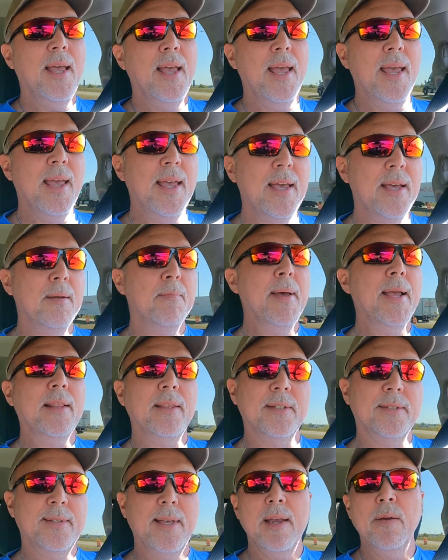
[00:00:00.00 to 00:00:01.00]
and make
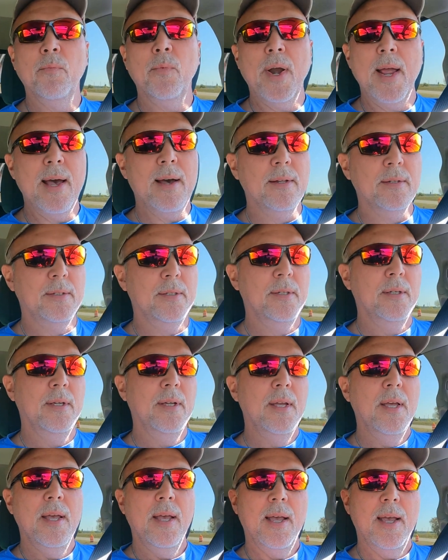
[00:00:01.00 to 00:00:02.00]
the same route,
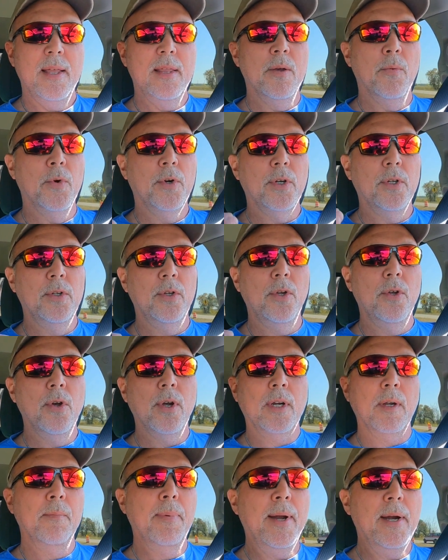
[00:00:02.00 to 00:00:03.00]
and then we're gonna do
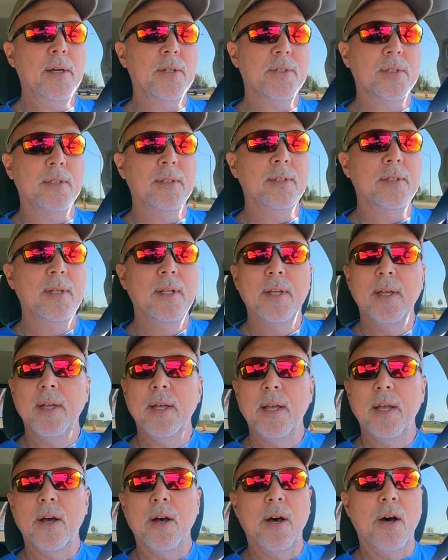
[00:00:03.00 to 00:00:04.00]
a comparison
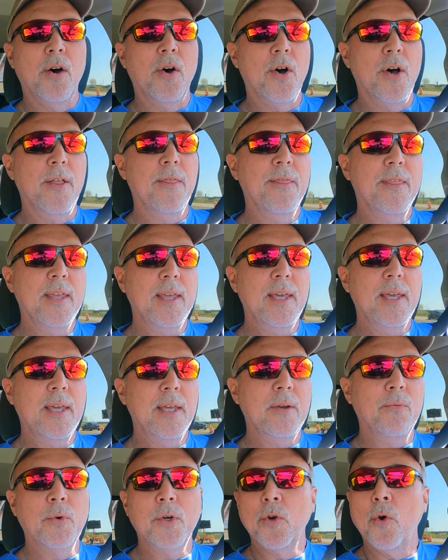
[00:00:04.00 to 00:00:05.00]
on
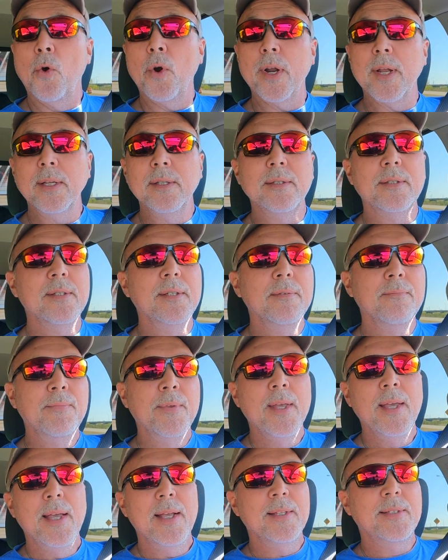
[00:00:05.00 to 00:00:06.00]
the recordings
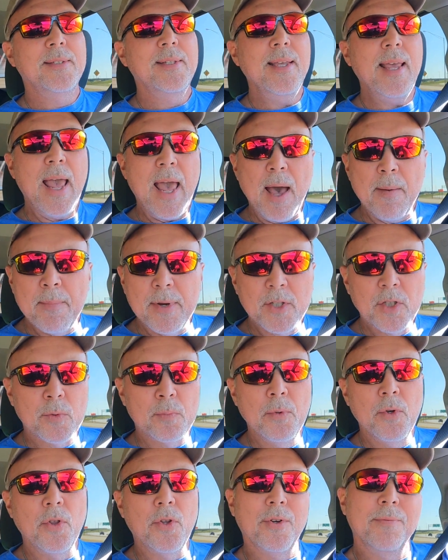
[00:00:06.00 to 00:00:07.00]
and see how much
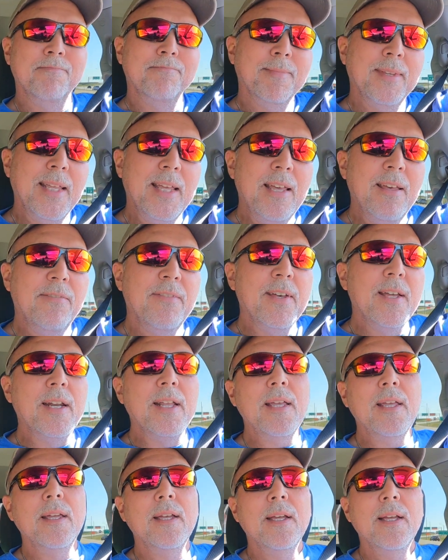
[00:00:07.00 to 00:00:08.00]
smoother, if
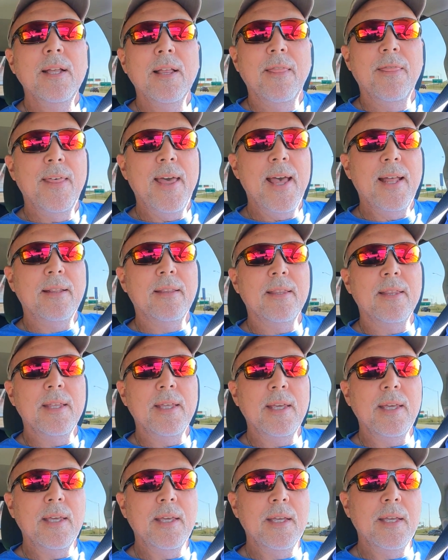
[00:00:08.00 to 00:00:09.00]
any, that
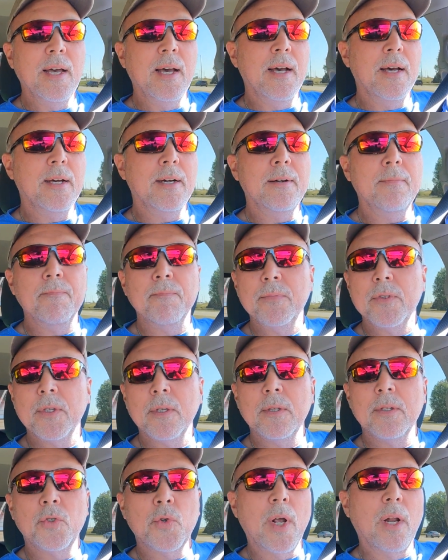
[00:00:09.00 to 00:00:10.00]
the
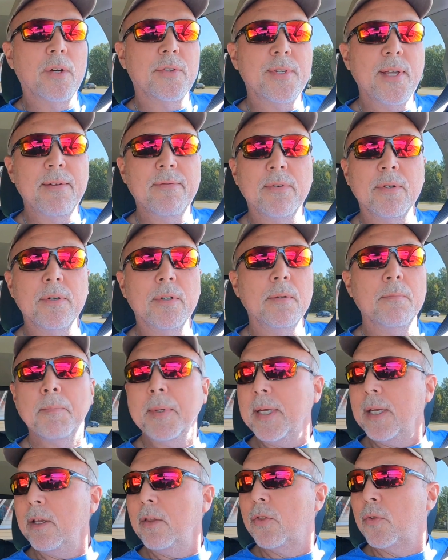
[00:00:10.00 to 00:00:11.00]
Trailer Saver
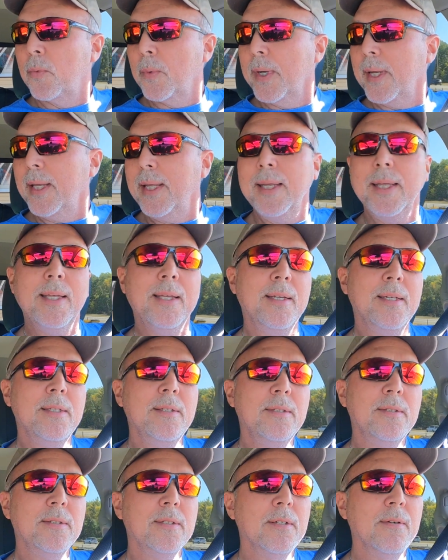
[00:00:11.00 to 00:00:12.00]
BD3
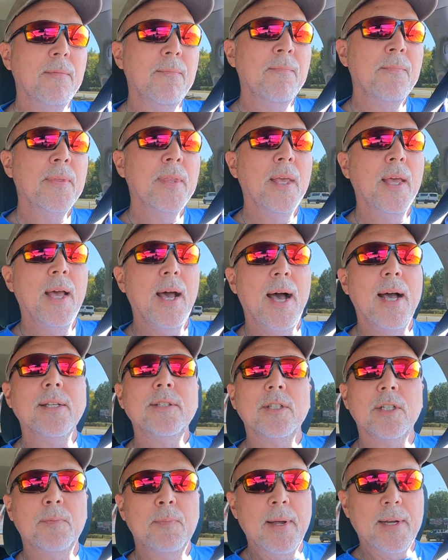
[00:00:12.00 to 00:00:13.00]
is. I
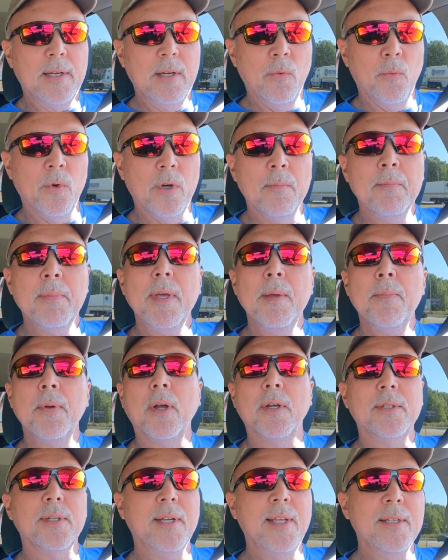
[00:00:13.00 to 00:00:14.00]
suspect it will be
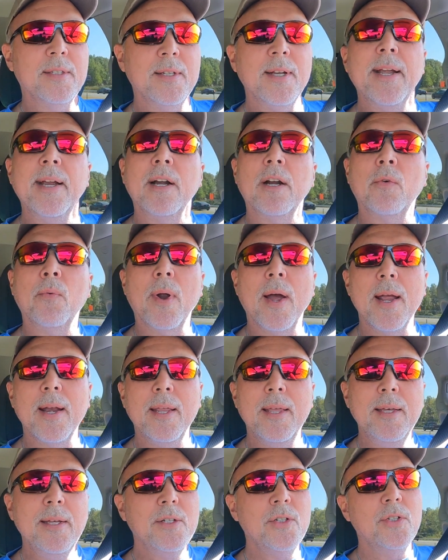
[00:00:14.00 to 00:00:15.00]
because it is an air ride
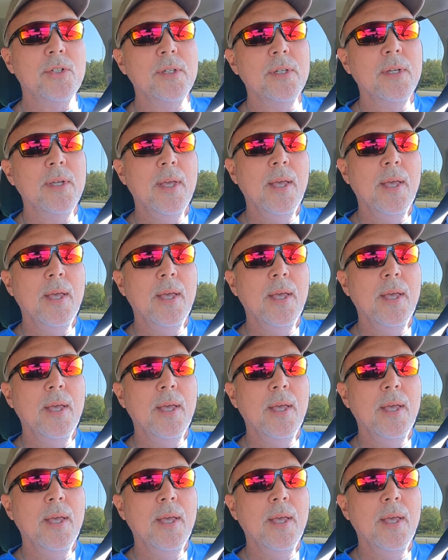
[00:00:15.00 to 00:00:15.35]
hitch,